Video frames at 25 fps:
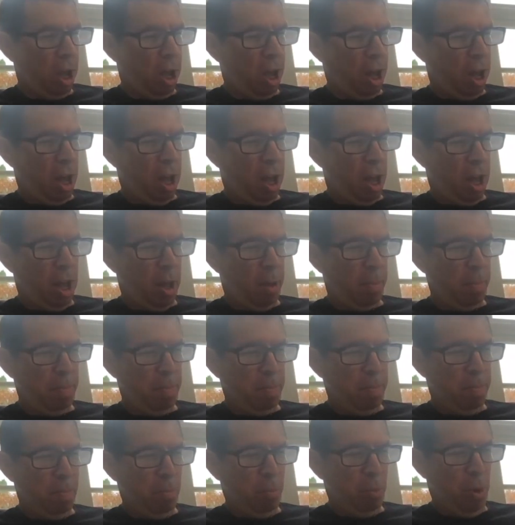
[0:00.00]

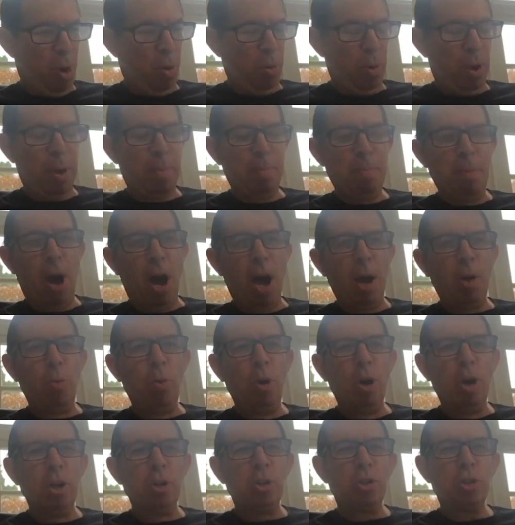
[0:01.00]
Well, in my
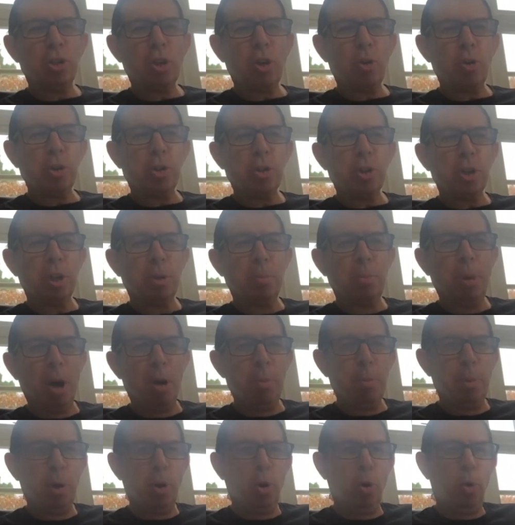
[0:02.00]
words, Chris, at the
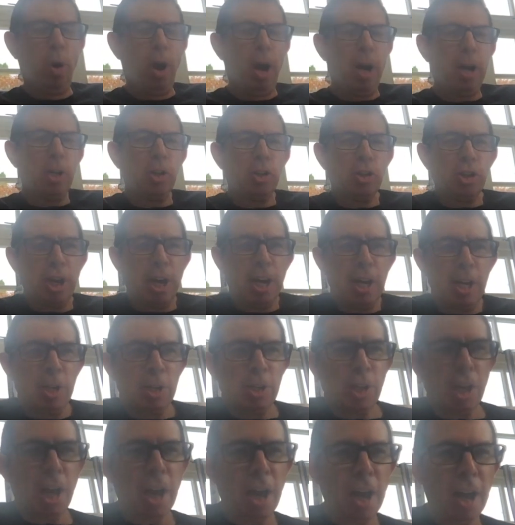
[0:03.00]
moment, all I can say
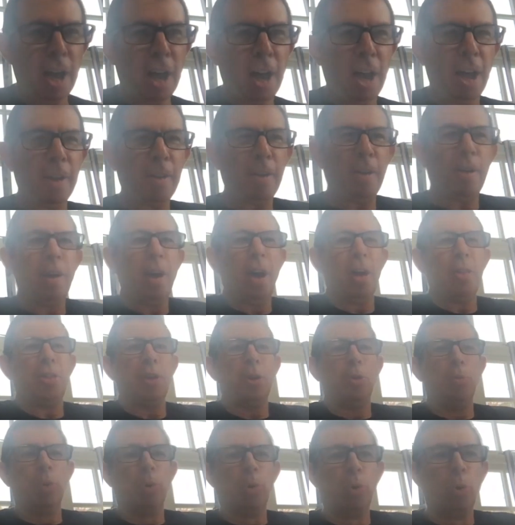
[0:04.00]
is I
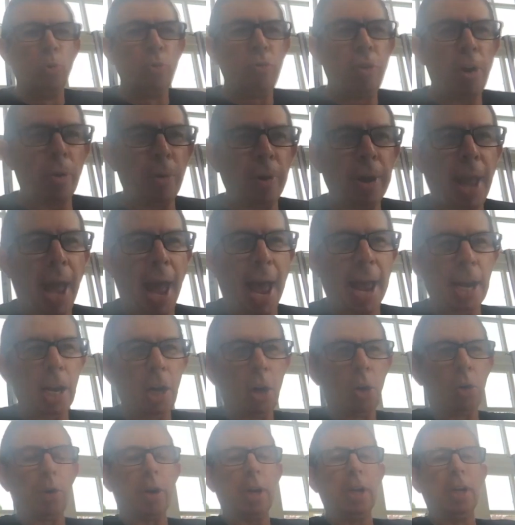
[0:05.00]
think we're all very
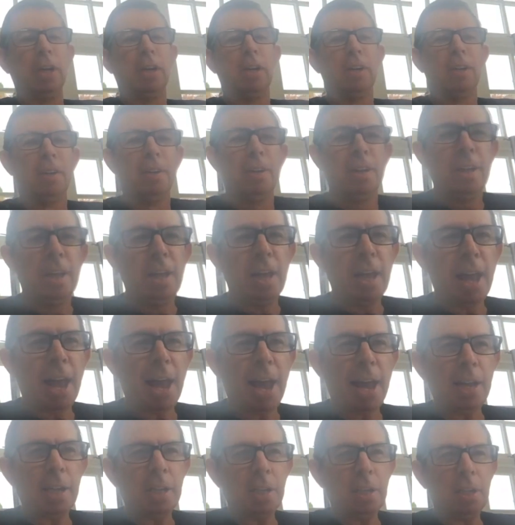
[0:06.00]
angry,
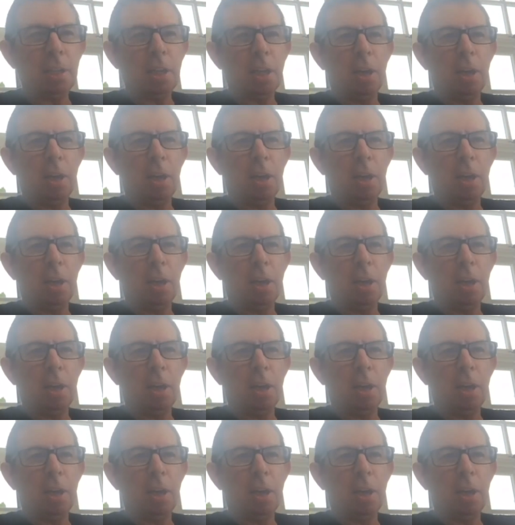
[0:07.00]
and